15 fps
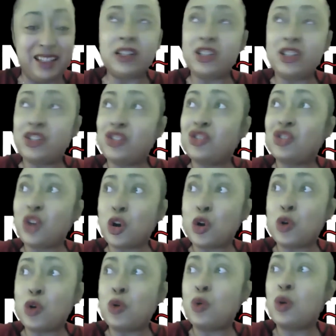is
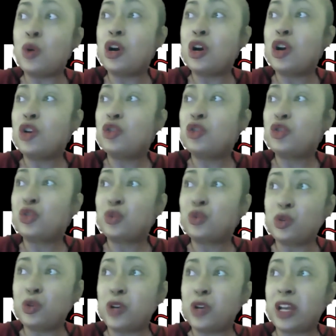so
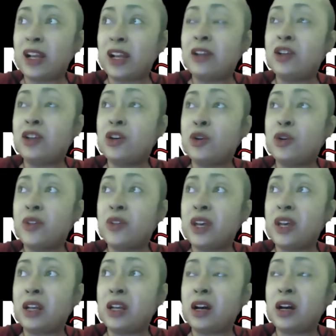true and i know
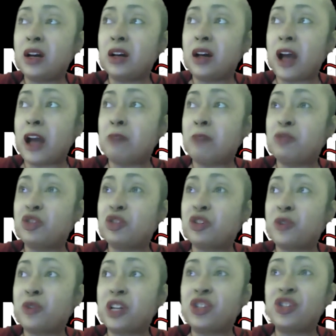that uh, i'm
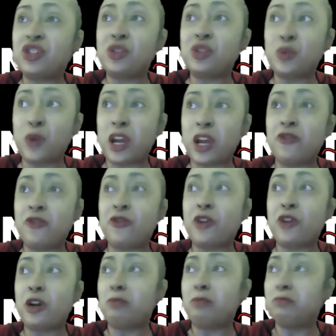generations away
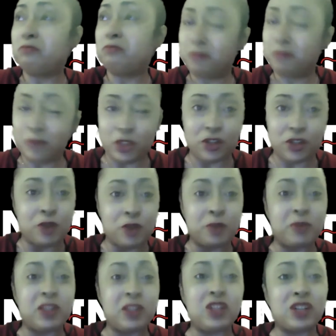from you know
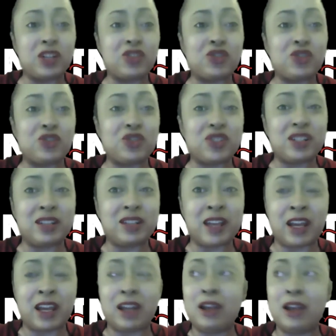the youngsters
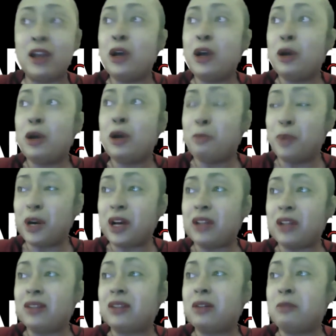today
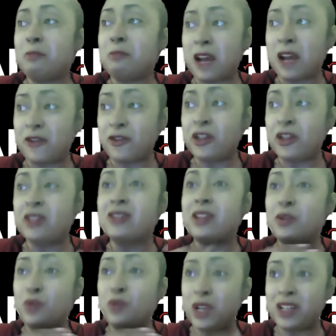but my friends
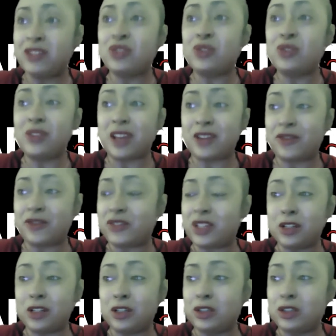that went into that
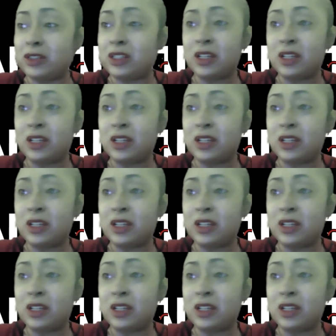field